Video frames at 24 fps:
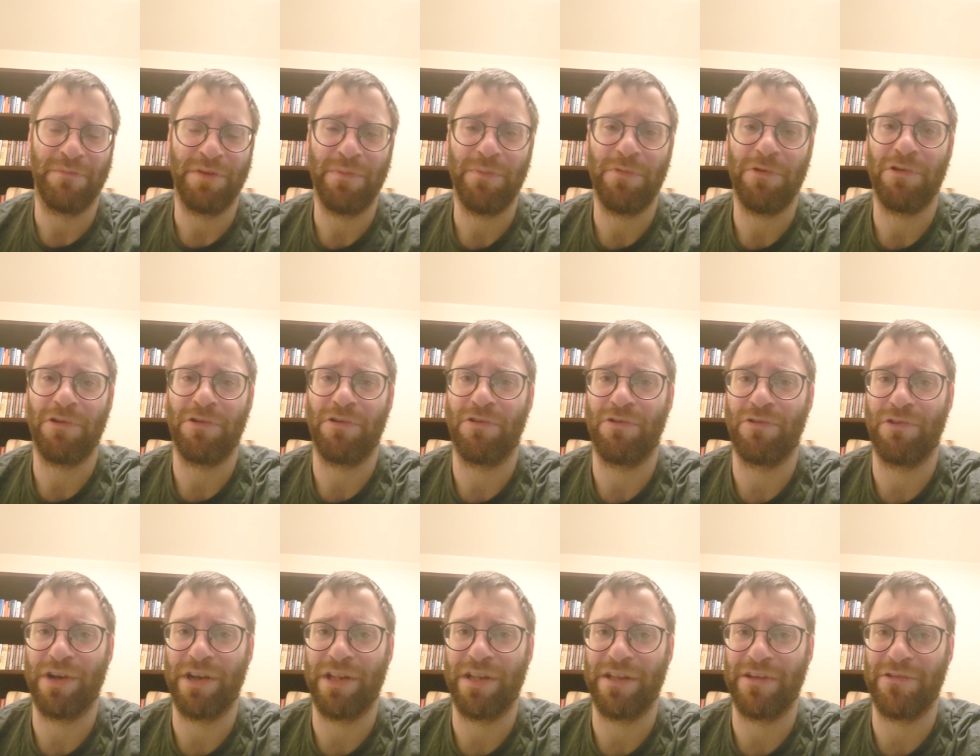people who
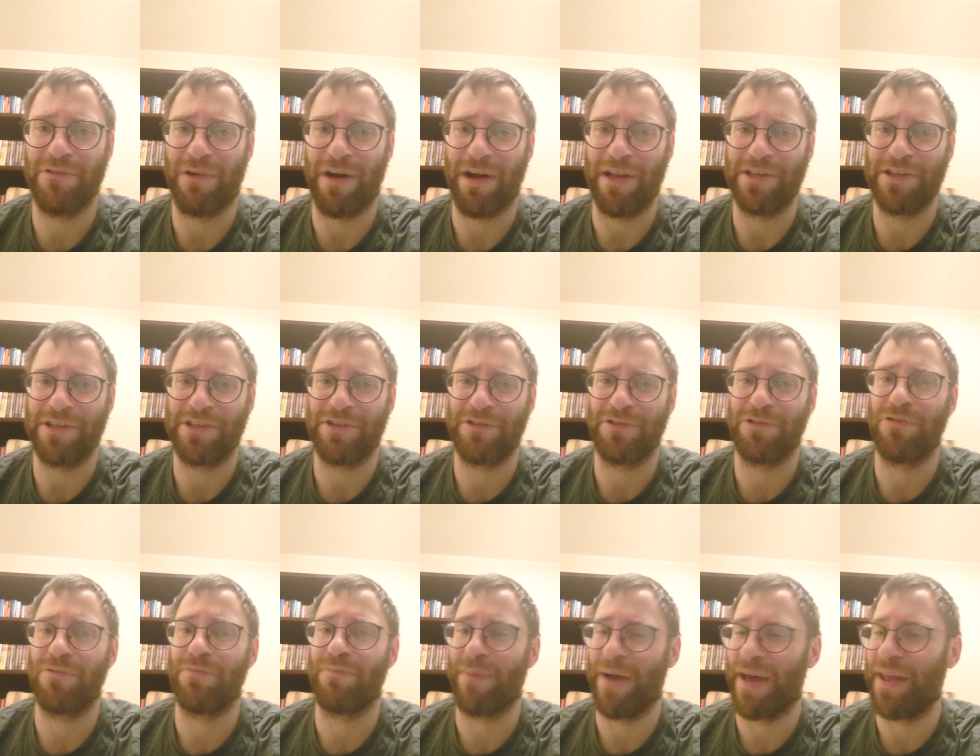really want
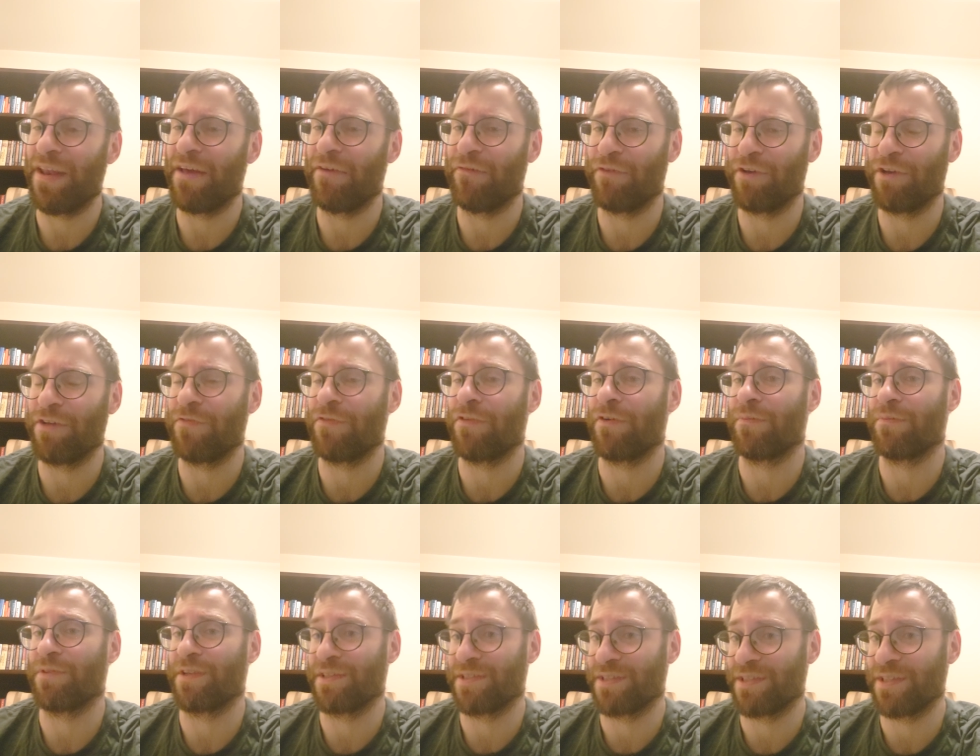to benefit
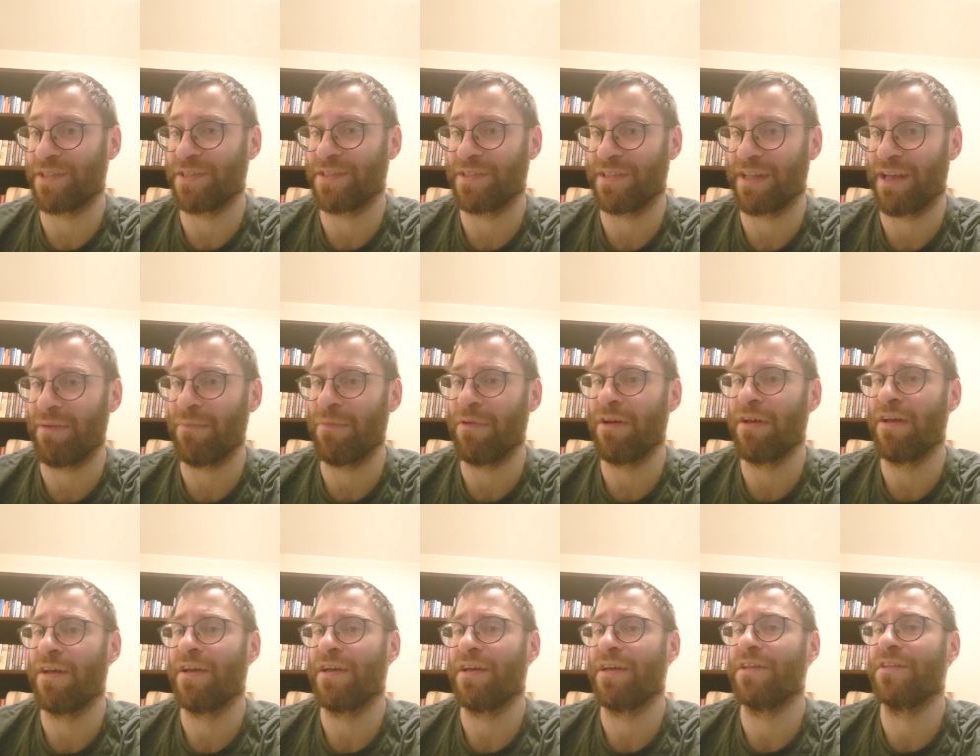from the system
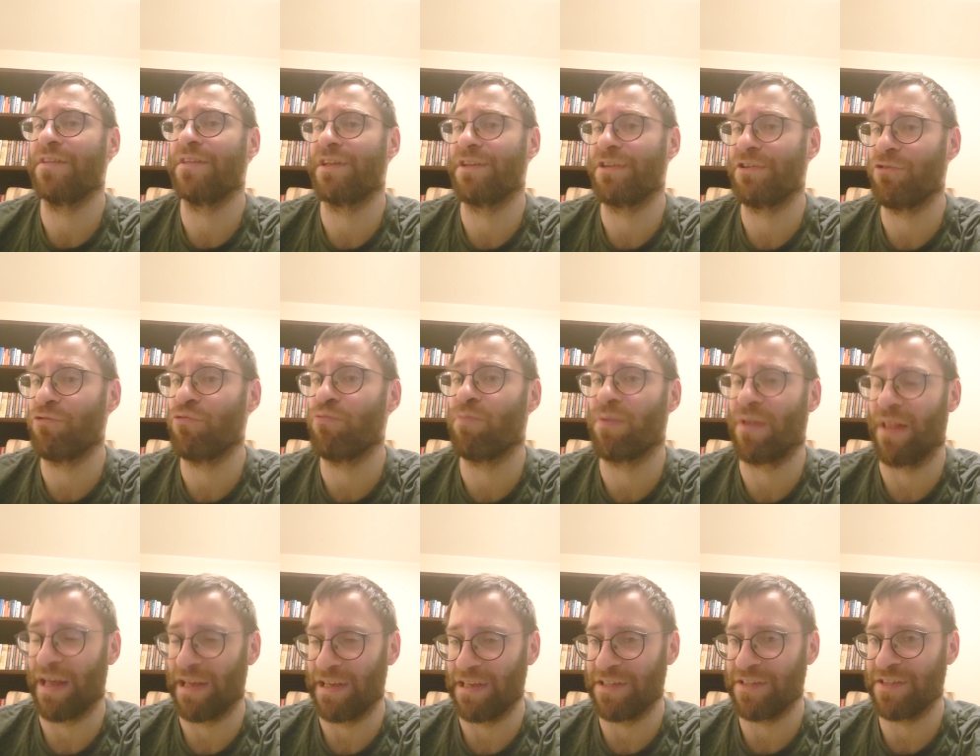in the new
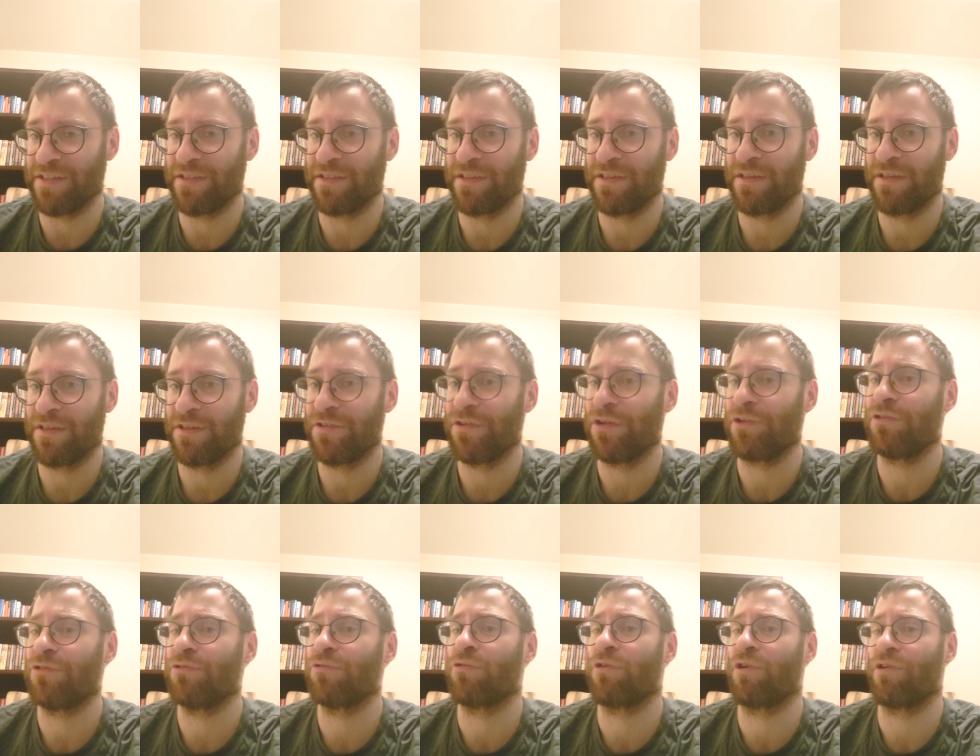place,
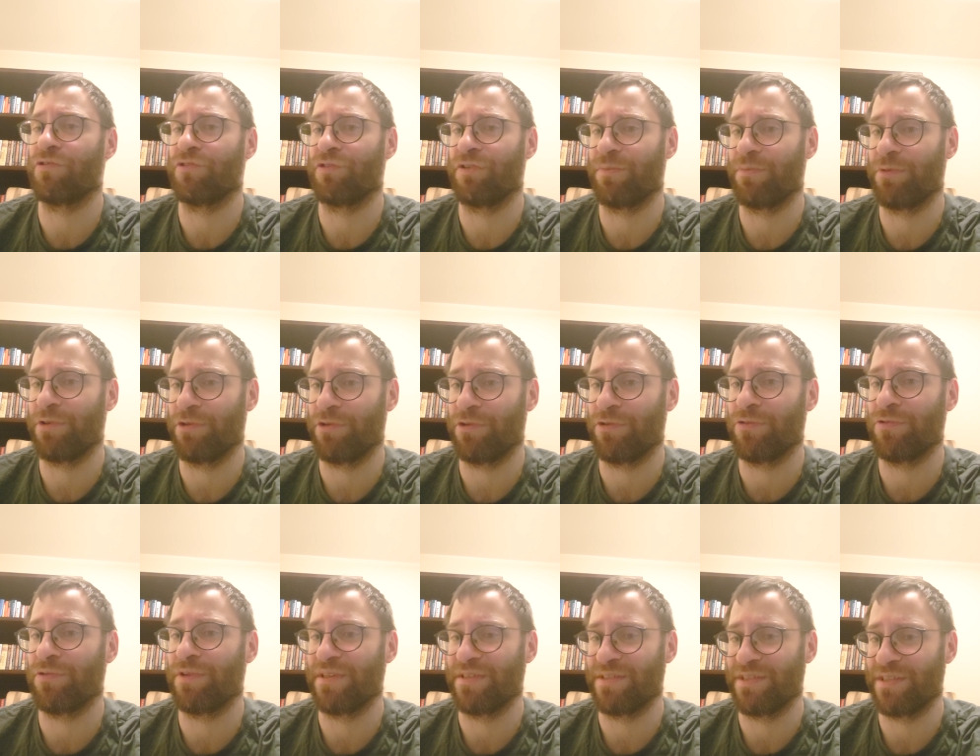not to contribute to
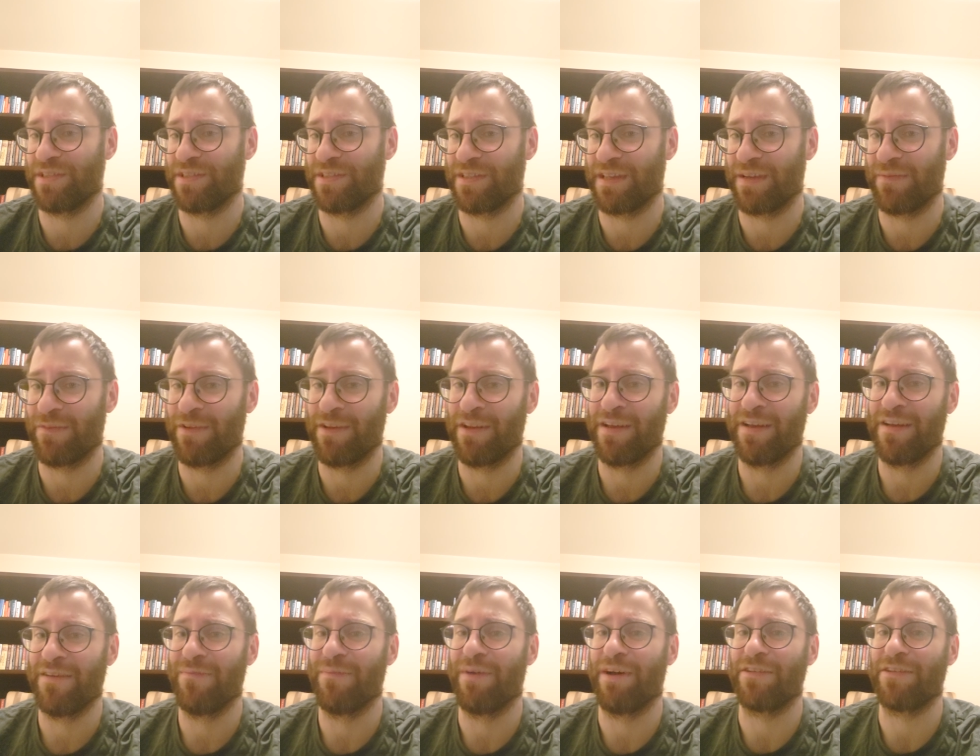the system,
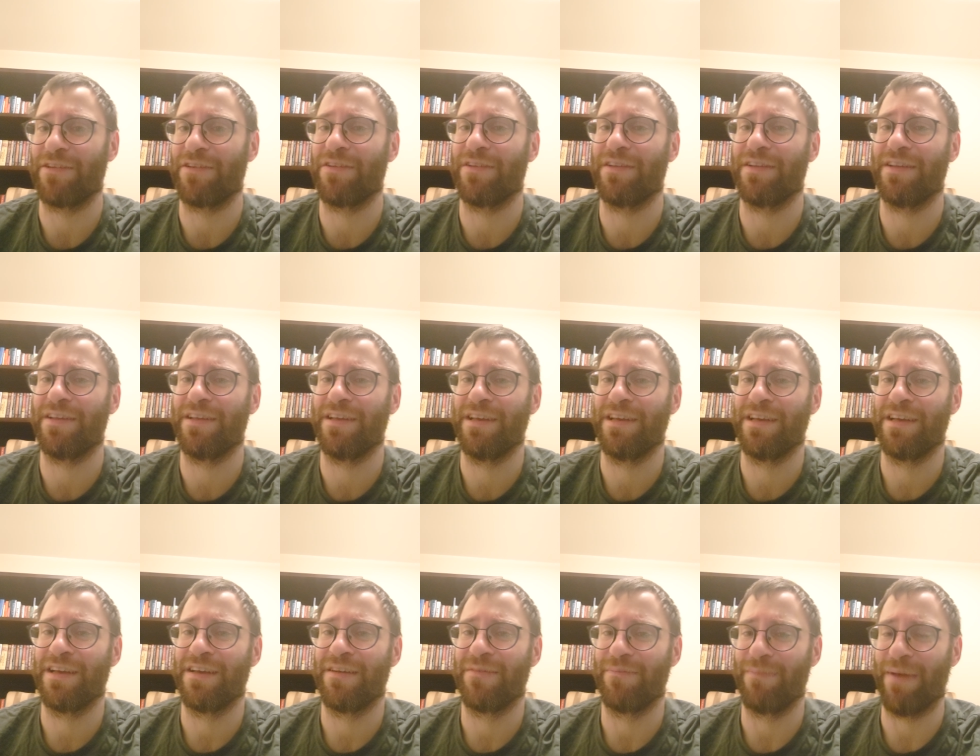but only
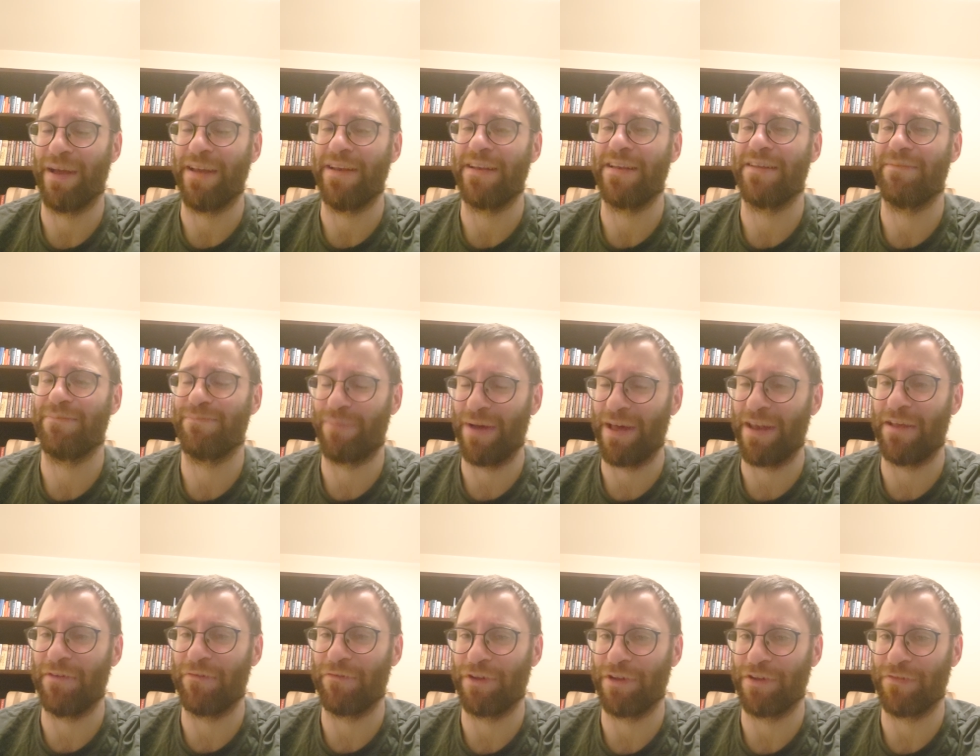mainly
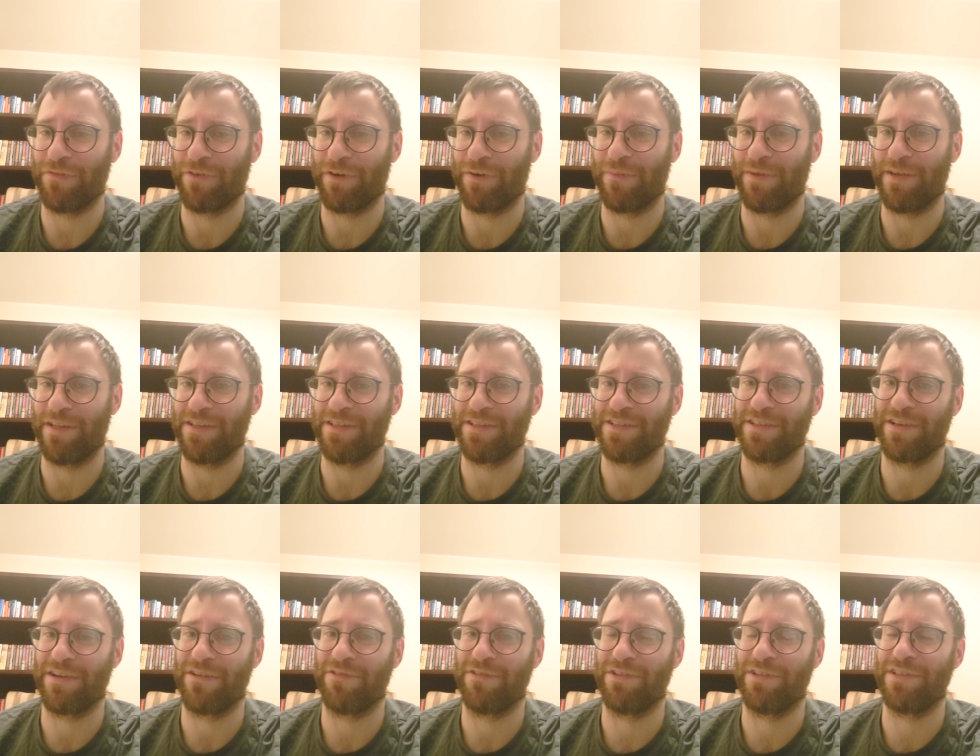benefit from it.
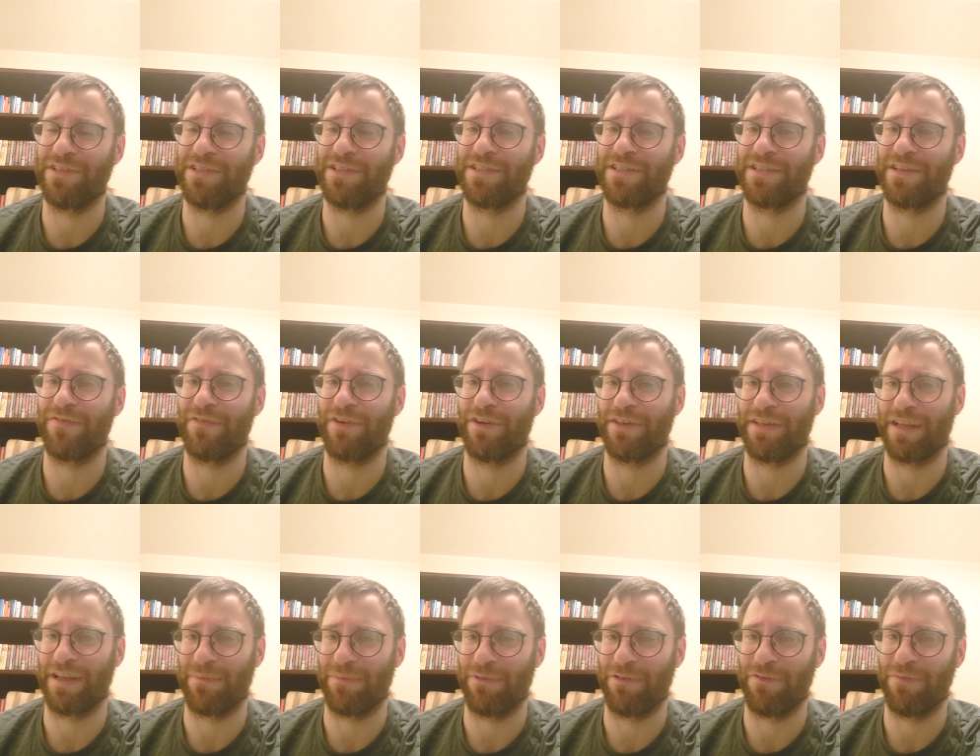So this is different
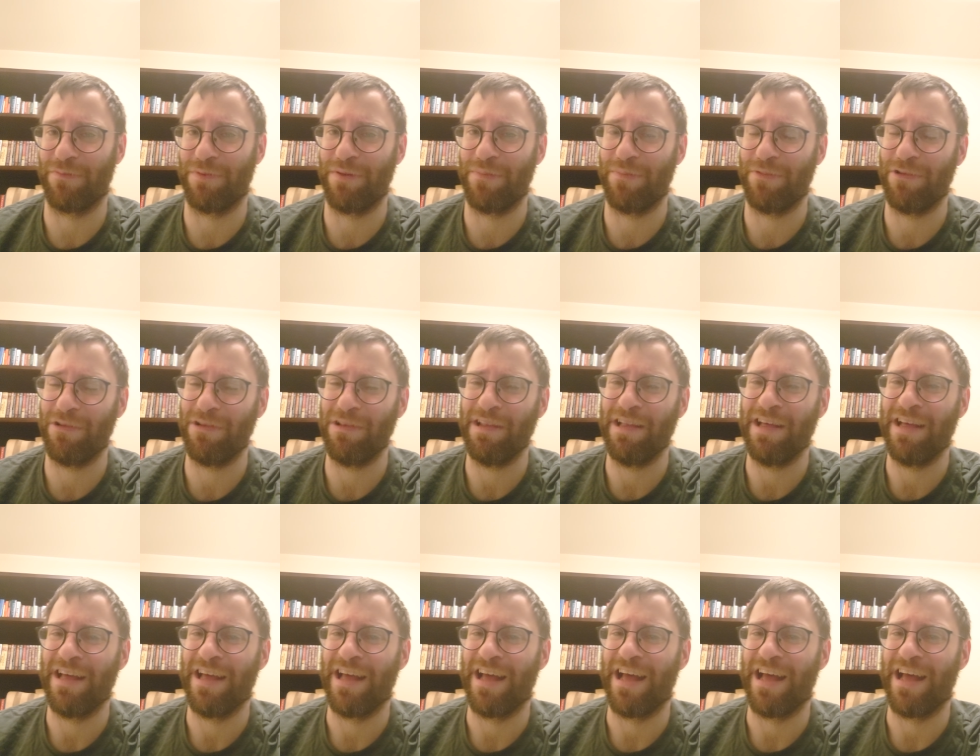type of people